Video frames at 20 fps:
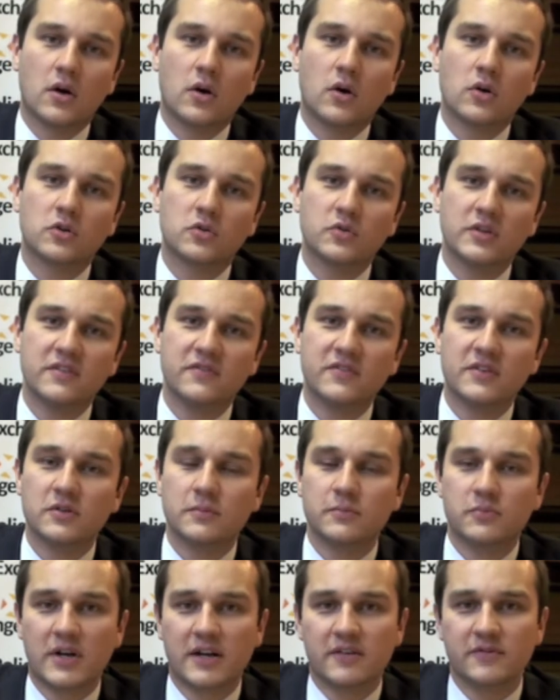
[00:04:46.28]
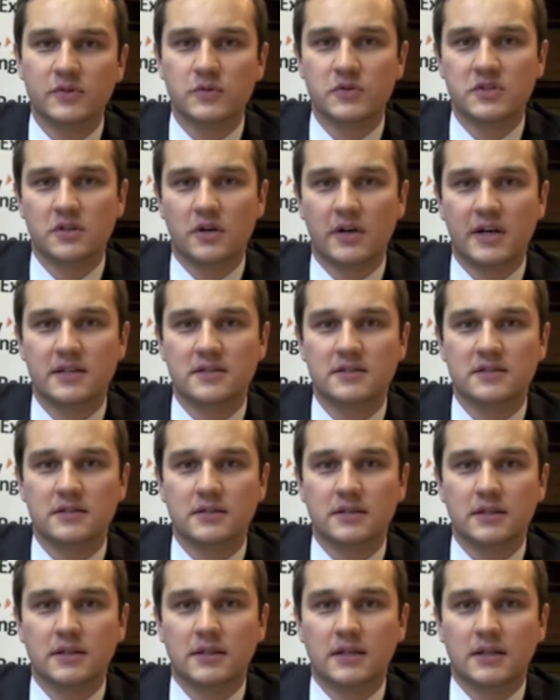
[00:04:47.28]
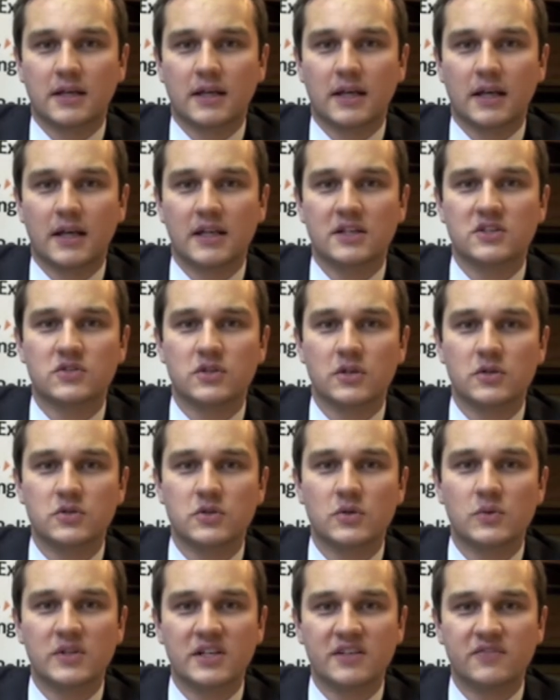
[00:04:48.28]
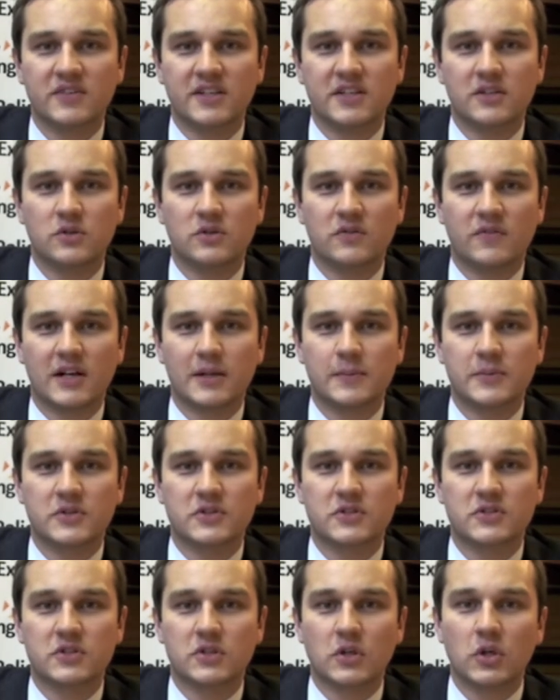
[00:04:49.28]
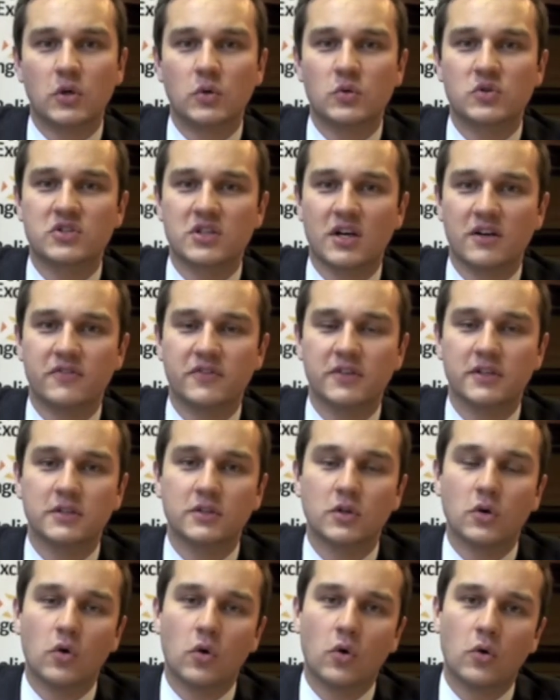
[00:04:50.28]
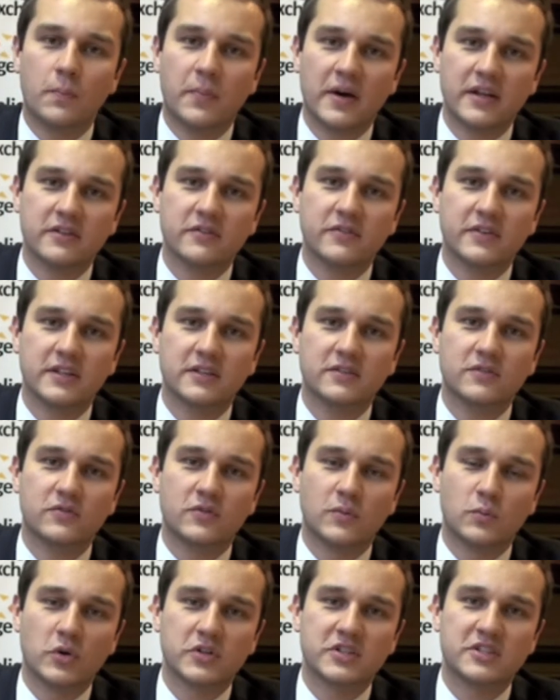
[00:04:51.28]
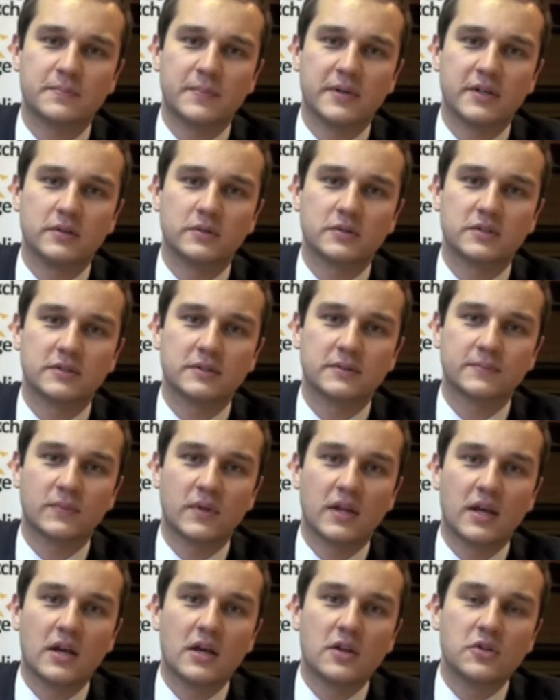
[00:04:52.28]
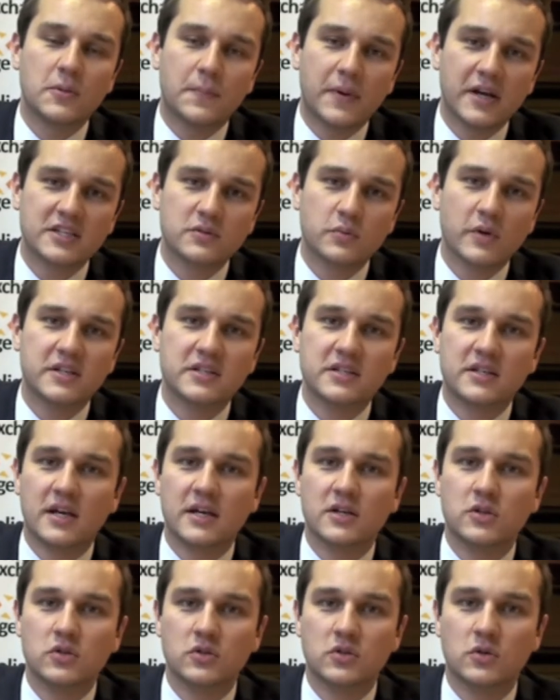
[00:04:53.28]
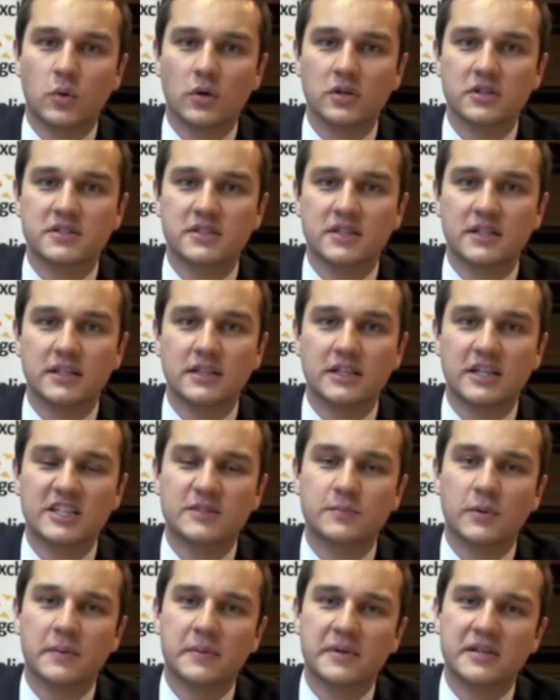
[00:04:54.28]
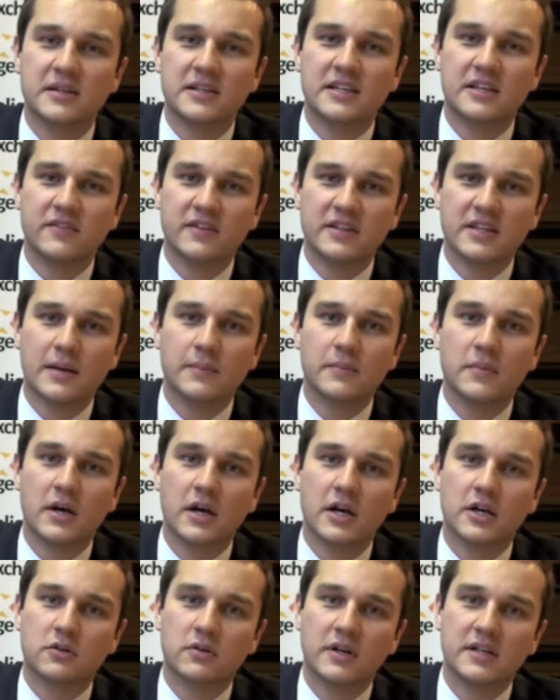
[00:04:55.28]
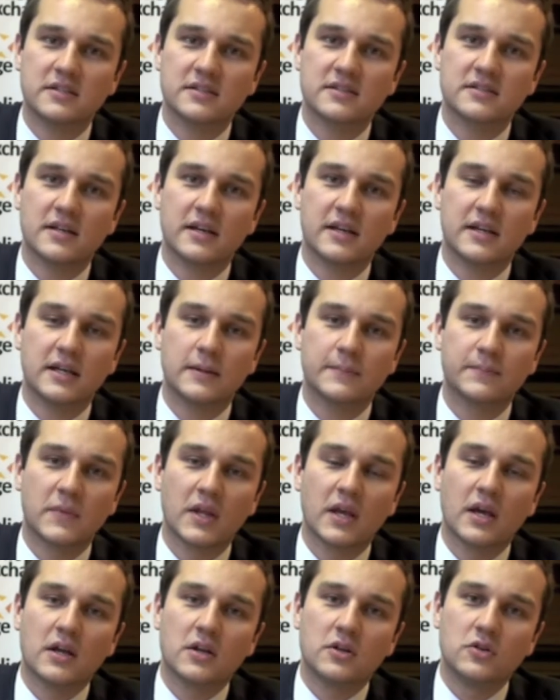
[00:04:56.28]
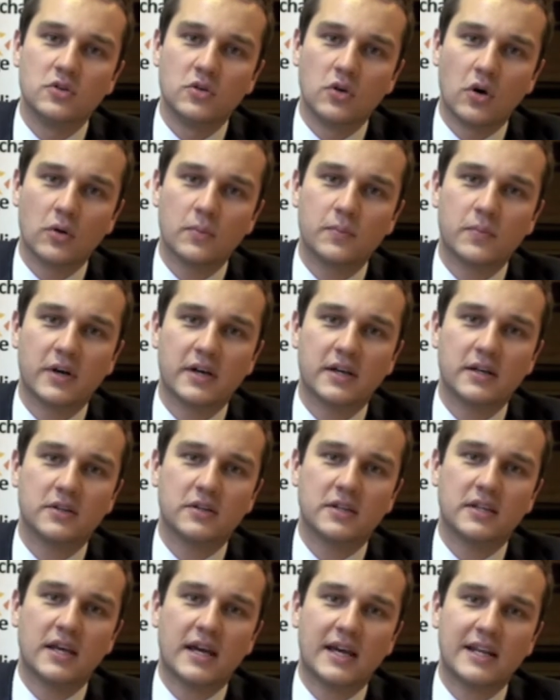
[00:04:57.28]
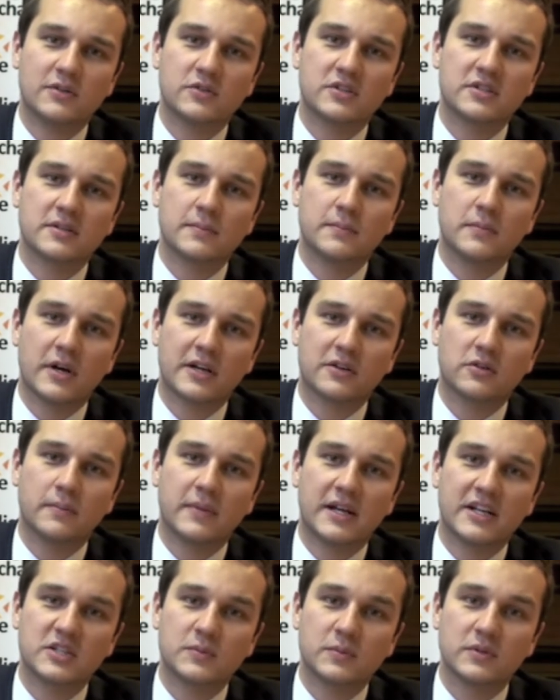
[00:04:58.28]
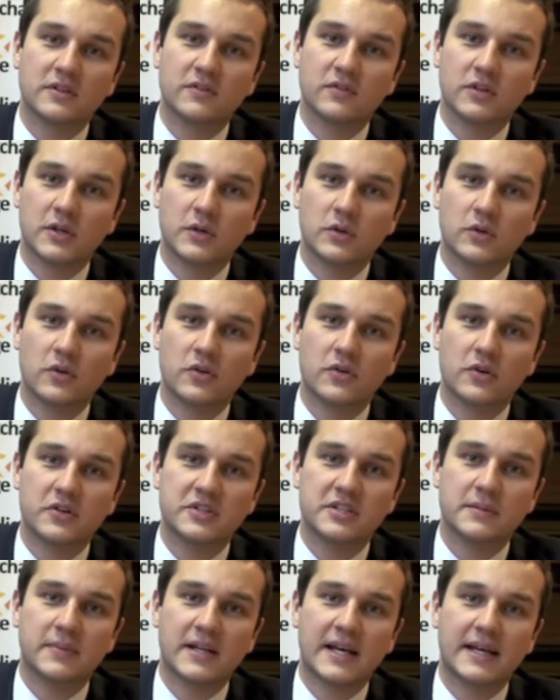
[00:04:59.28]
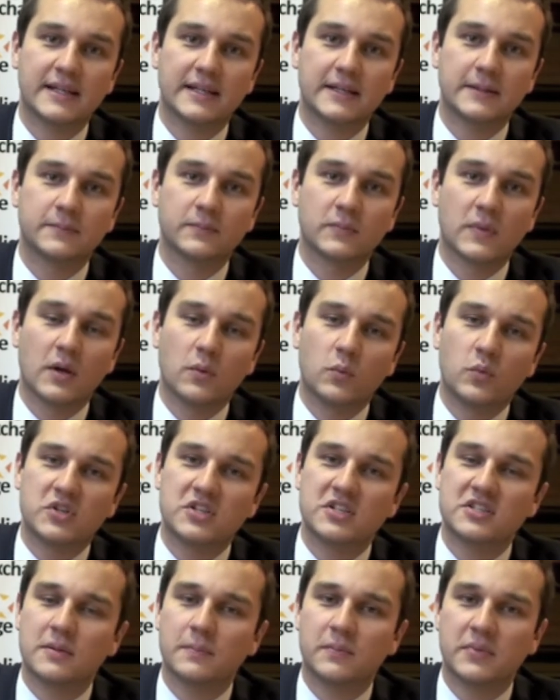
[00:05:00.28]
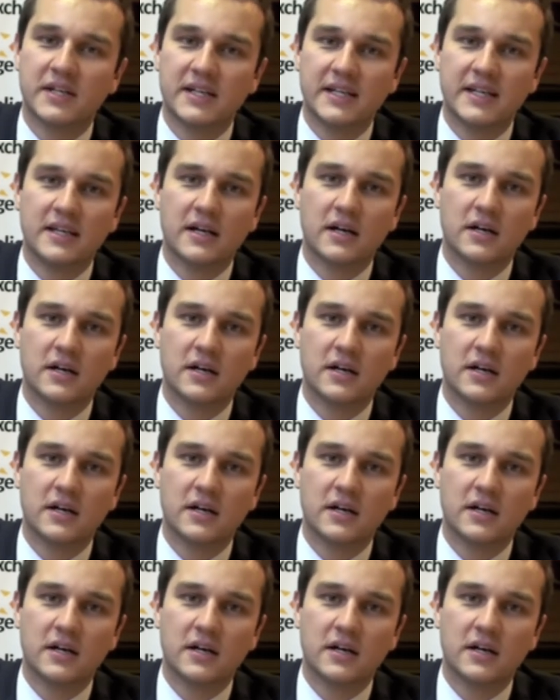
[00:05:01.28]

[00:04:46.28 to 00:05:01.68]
On Greenfield and Brownfield sites, it's those who live near new developments who suffer or benefit from what is built. The best way to get good quality is by giving them a greater say, not by the endless micromanagement of local authority planning, which is completely